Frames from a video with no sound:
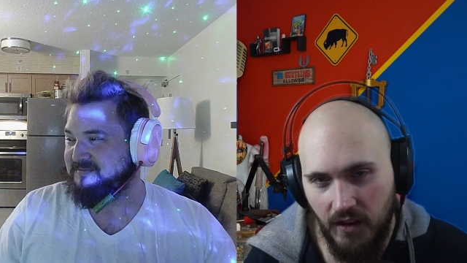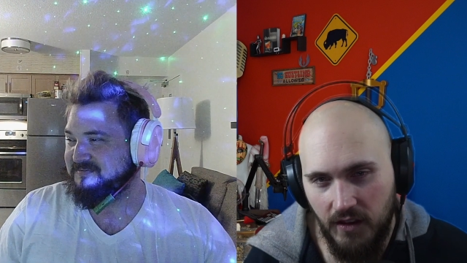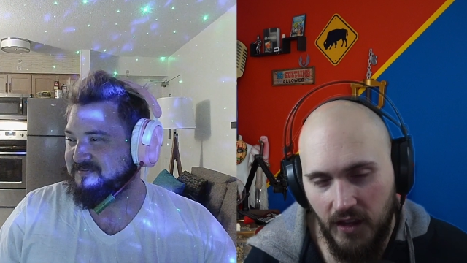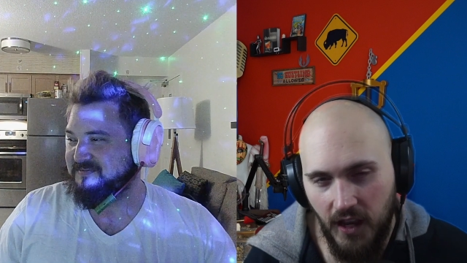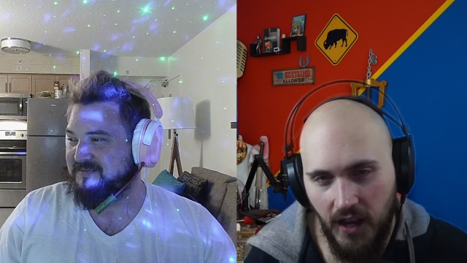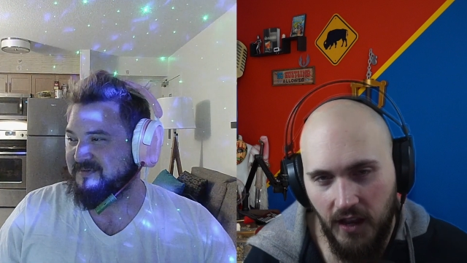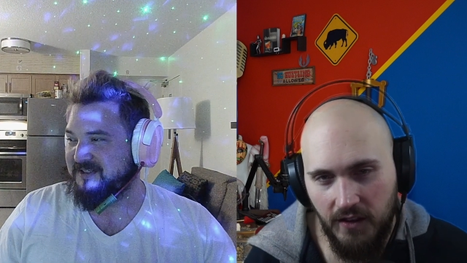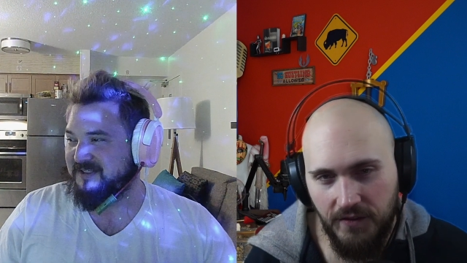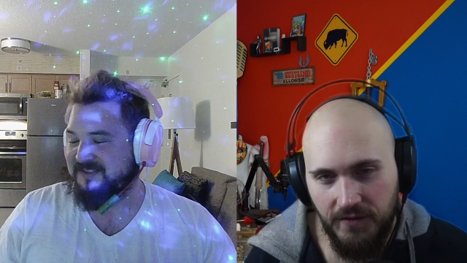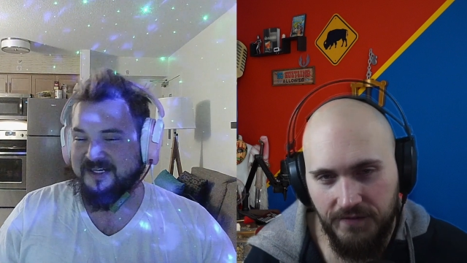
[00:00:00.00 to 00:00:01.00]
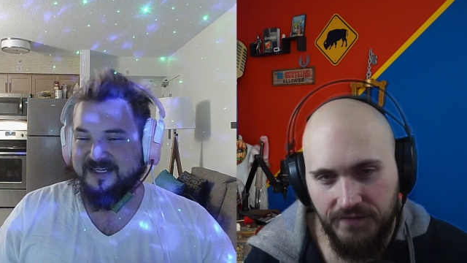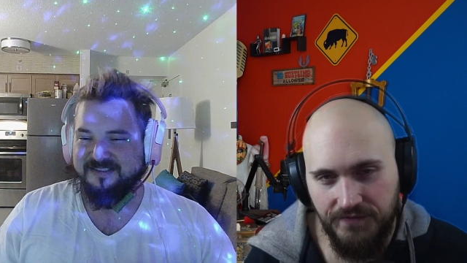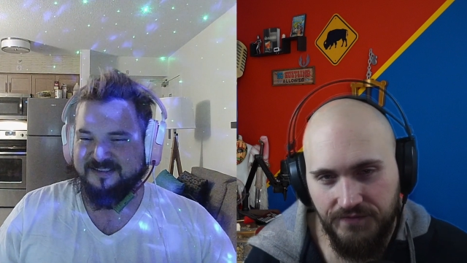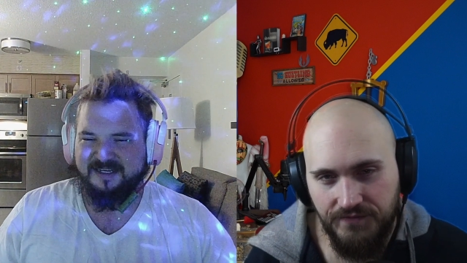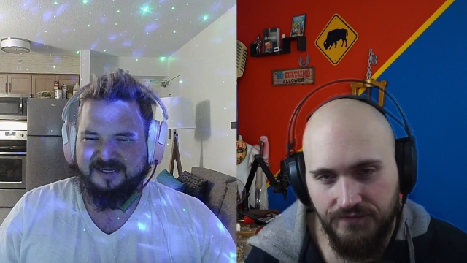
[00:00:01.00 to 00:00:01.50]
Speaker 1: yeah. It's
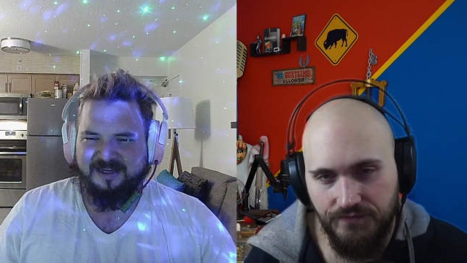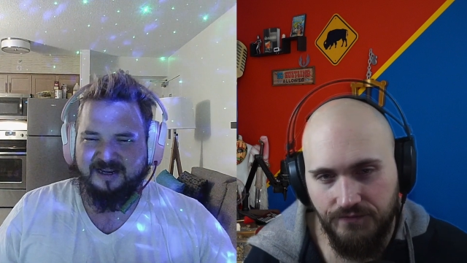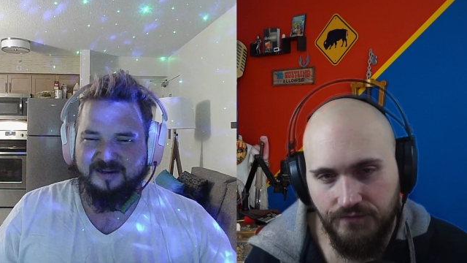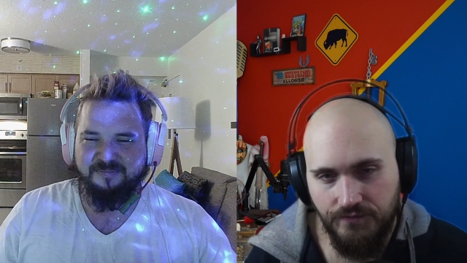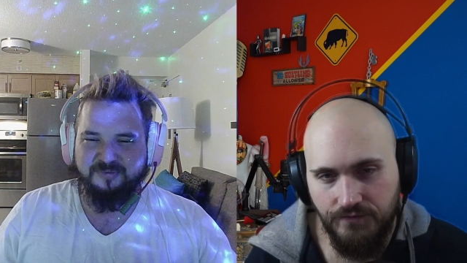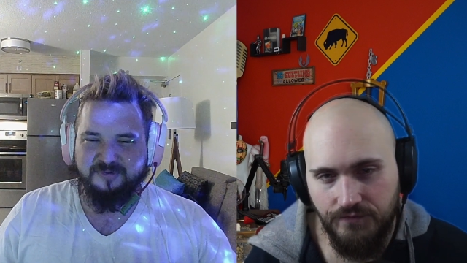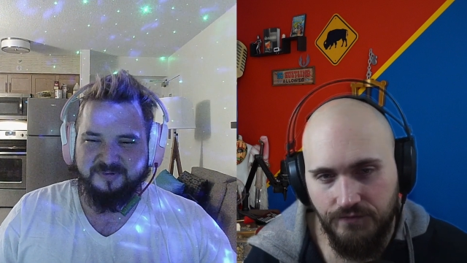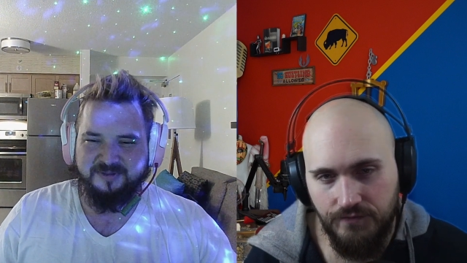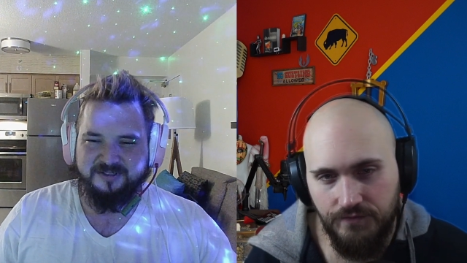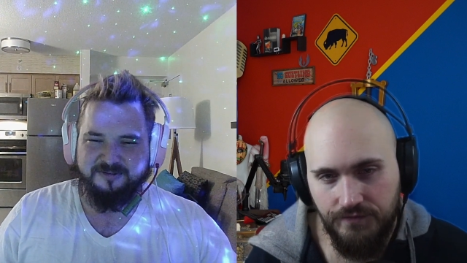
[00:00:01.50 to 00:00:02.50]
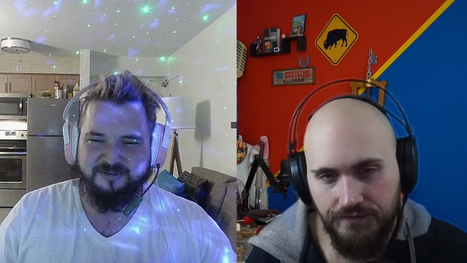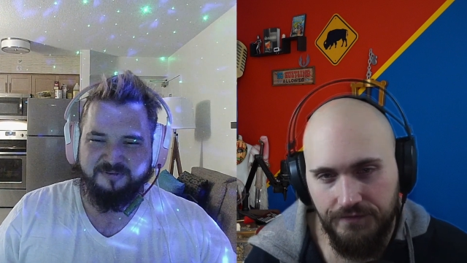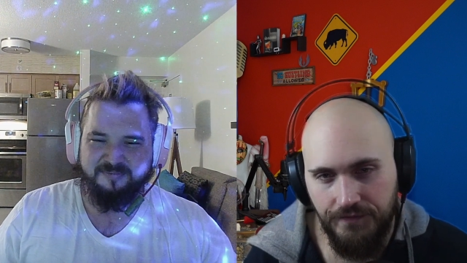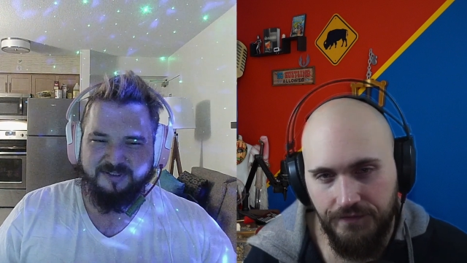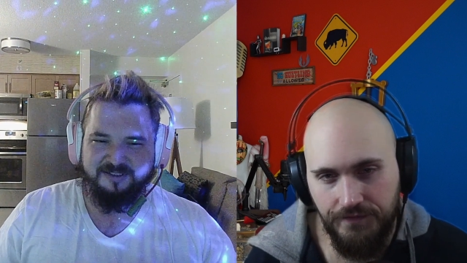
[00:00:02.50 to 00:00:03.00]
nice. I, I got bored with it a little
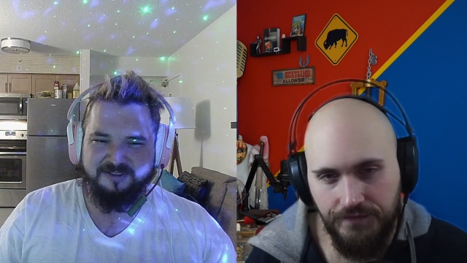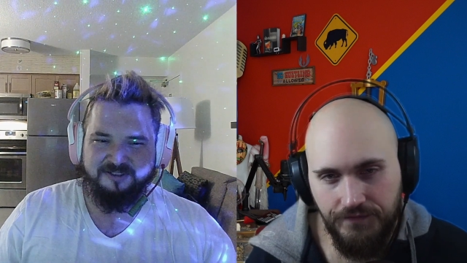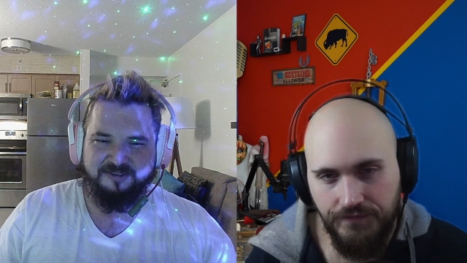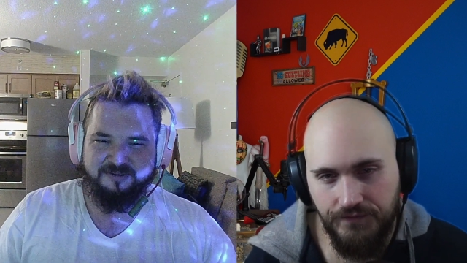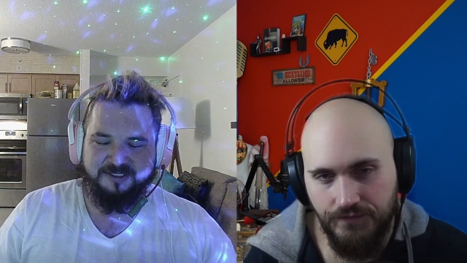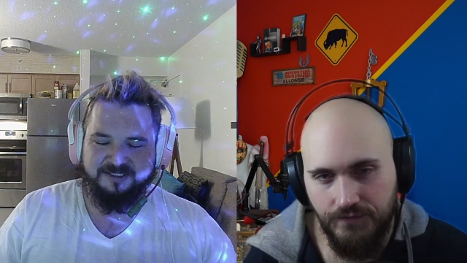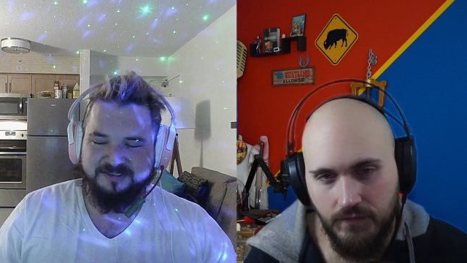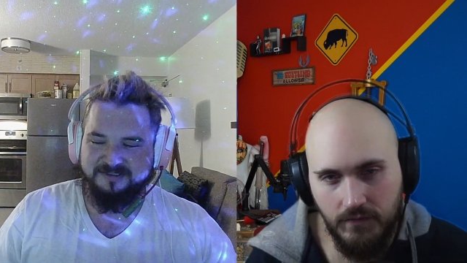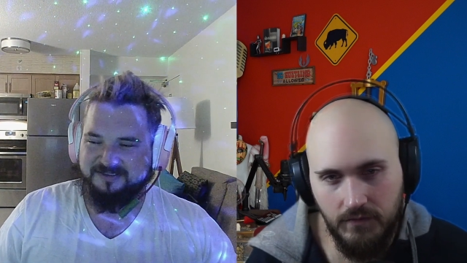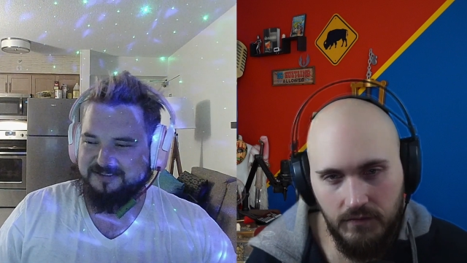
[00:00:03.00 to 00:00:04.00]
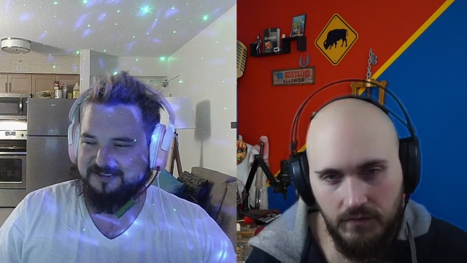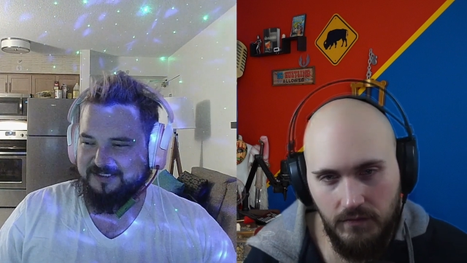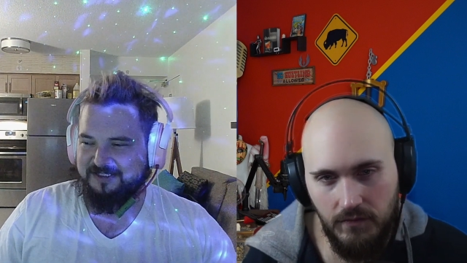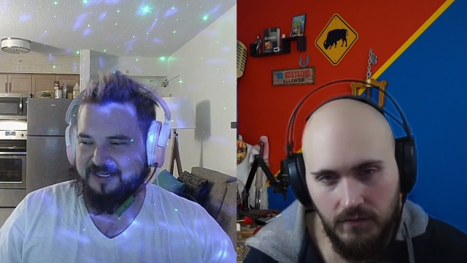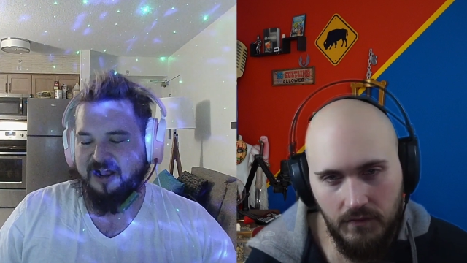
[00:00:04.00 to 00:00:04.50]
bit, you know, like
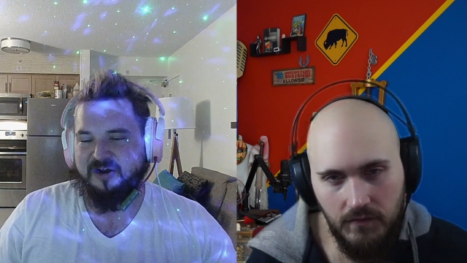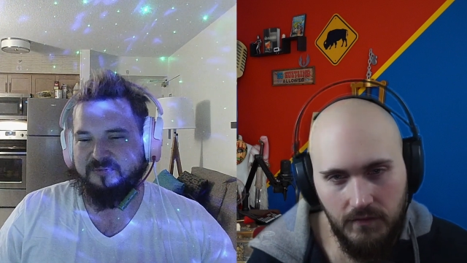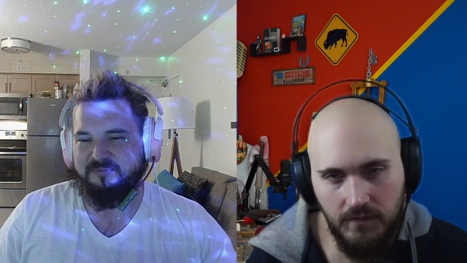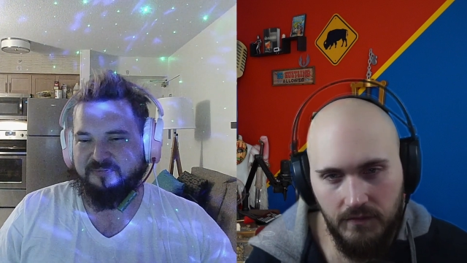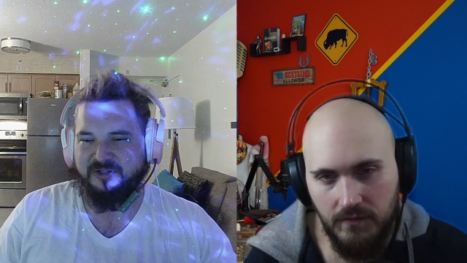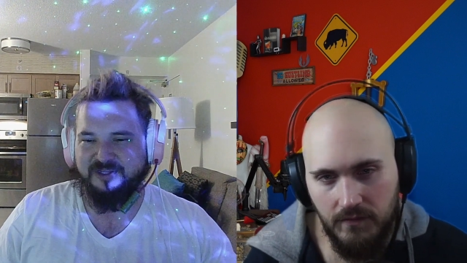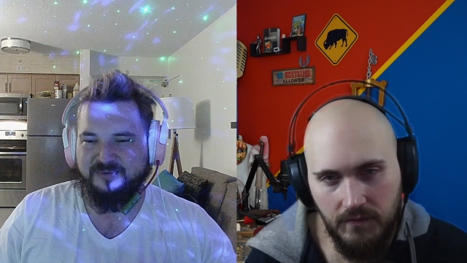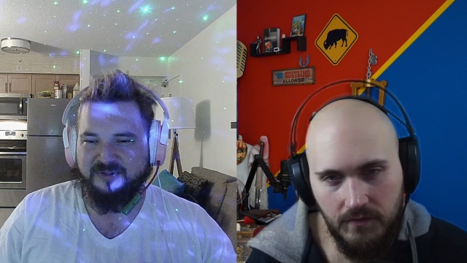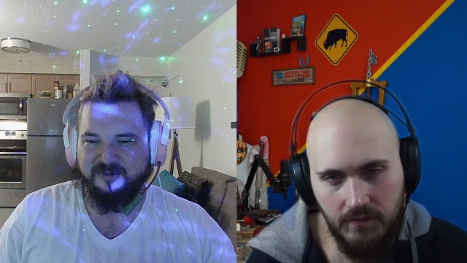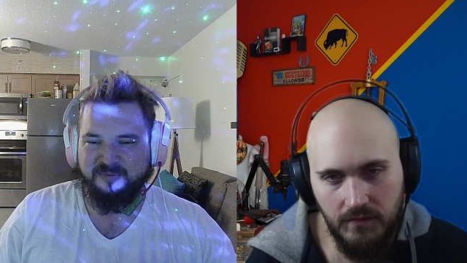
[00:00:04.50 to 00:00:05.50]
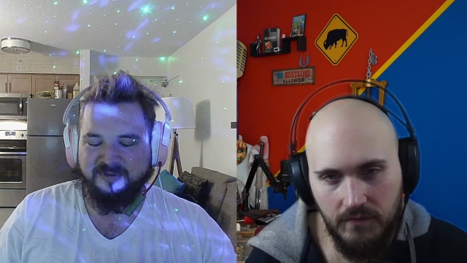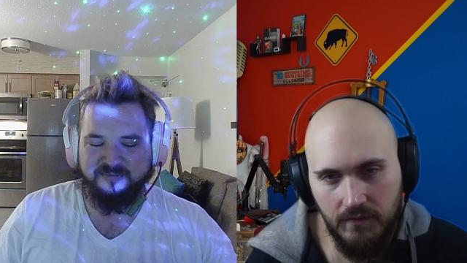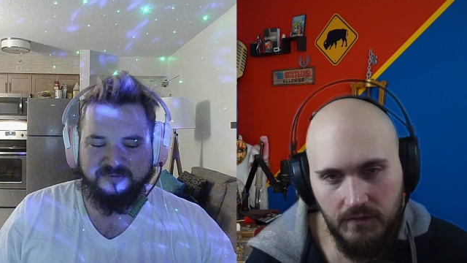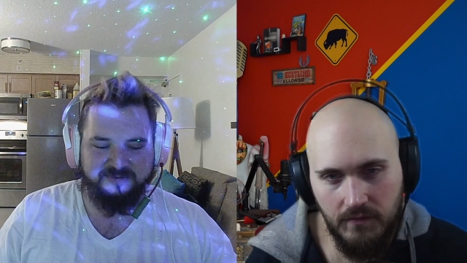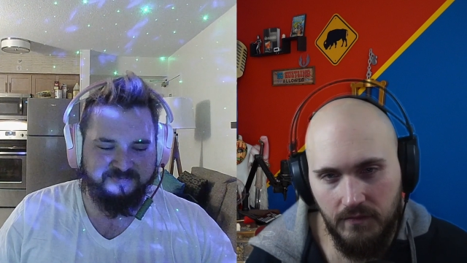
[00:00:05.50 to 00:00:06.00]
and now I'm playing with other
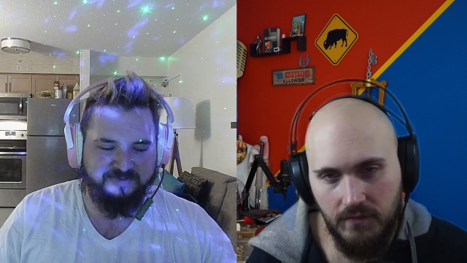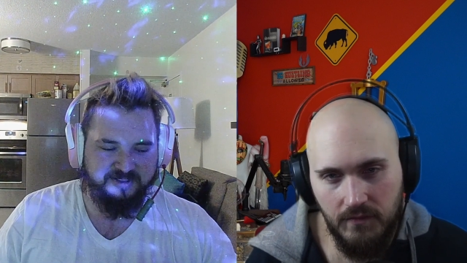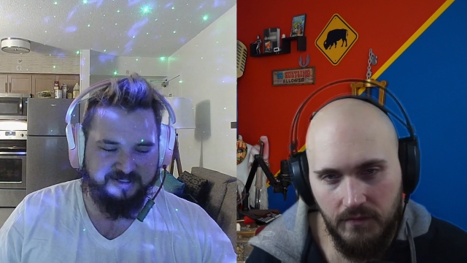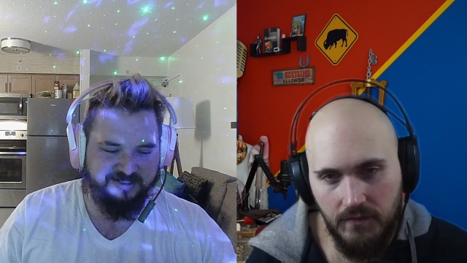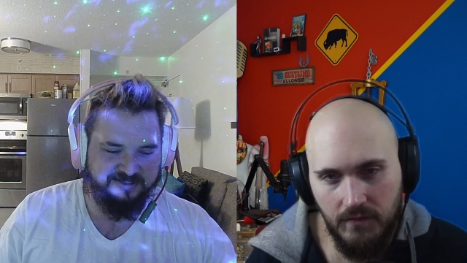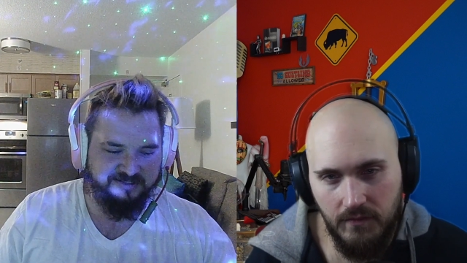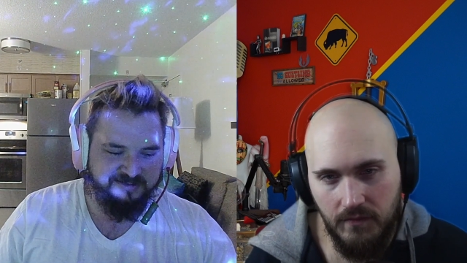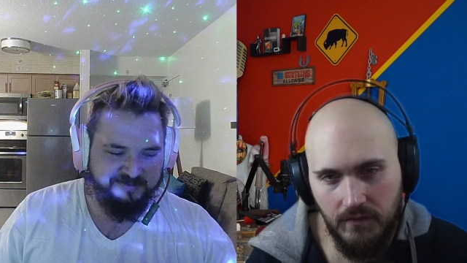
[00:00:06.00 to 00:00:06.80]
people and it's fun again.